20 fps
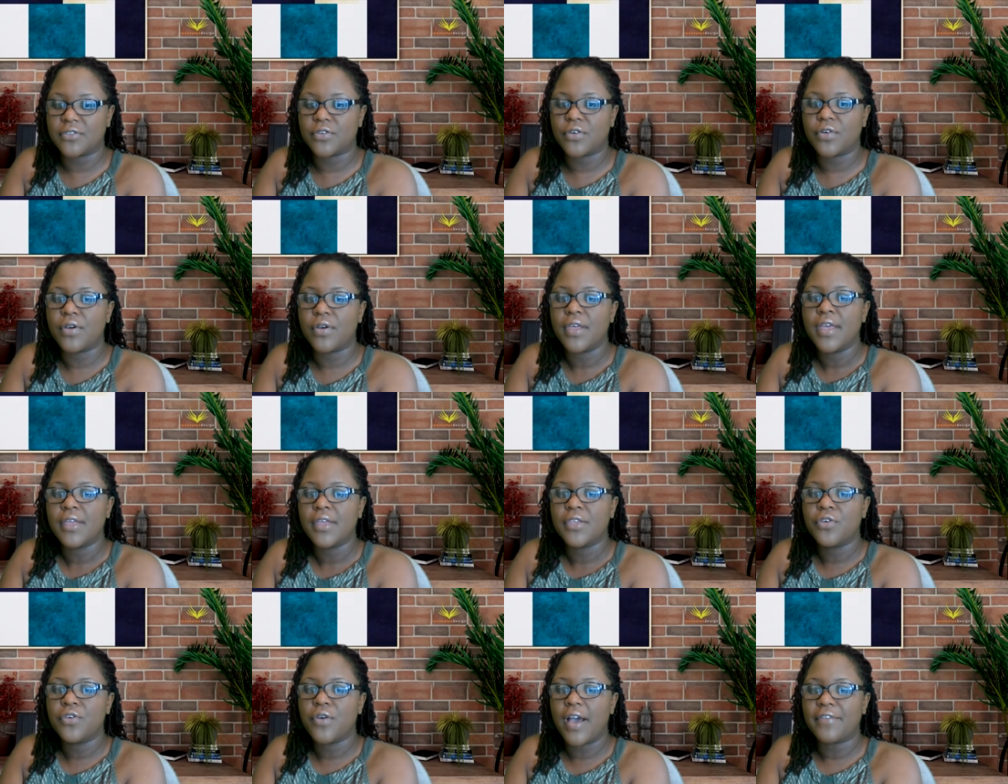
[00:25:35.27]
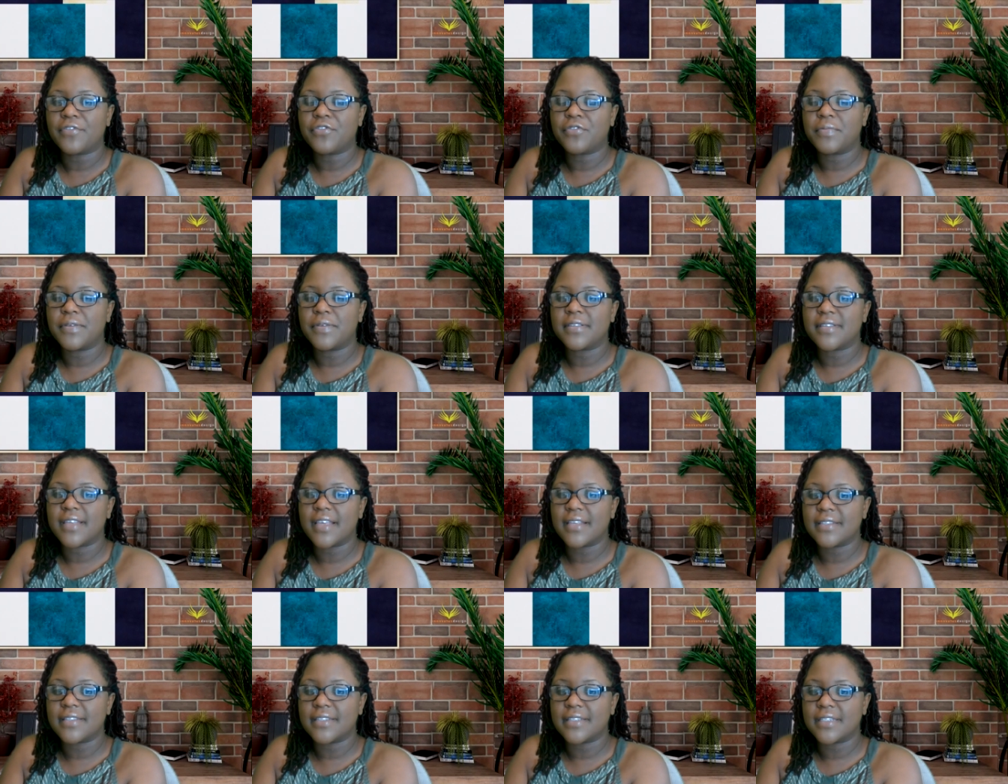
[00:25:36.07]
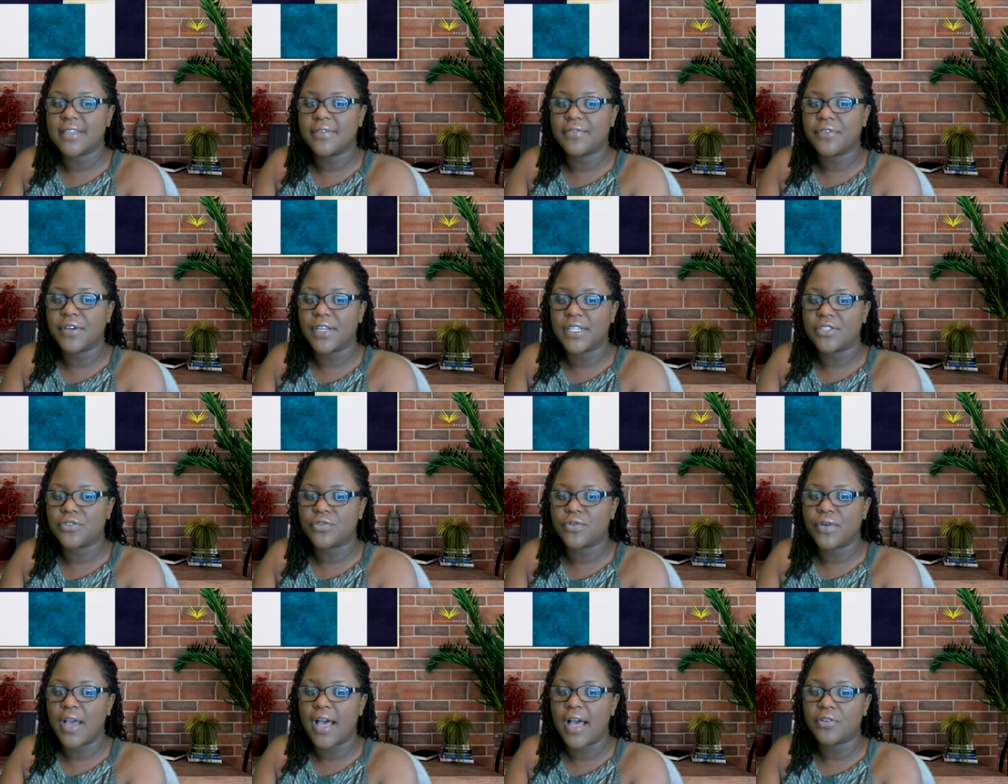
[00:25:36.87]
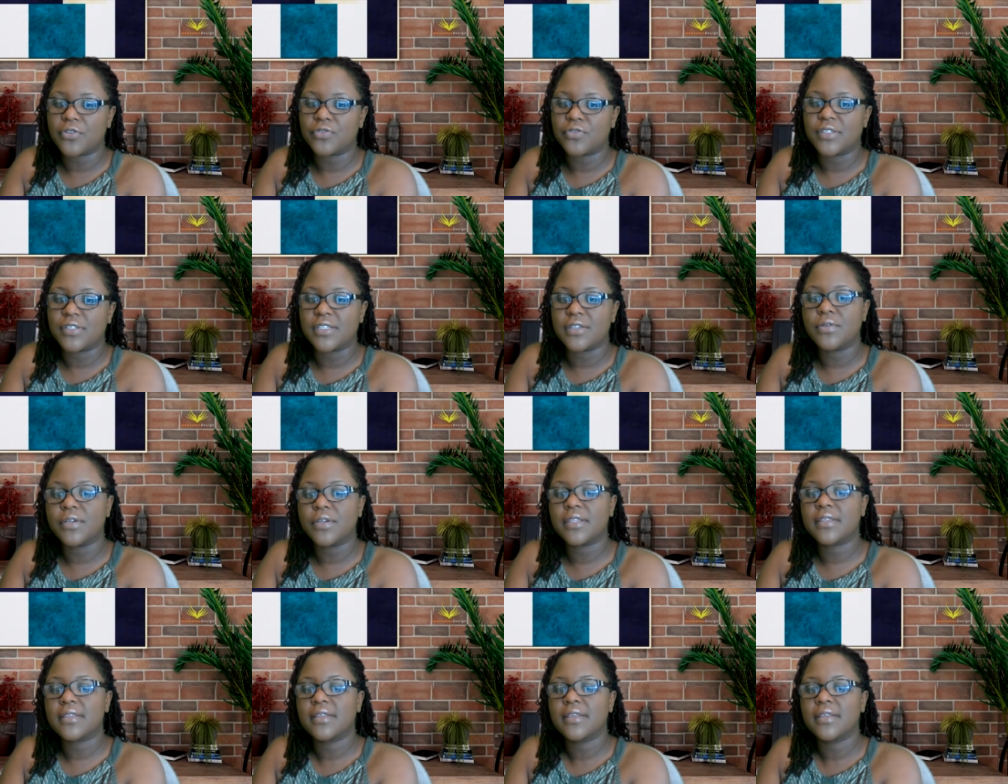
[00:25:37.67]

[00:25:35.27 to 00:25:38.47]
So you have to be sensitive as to how to deal with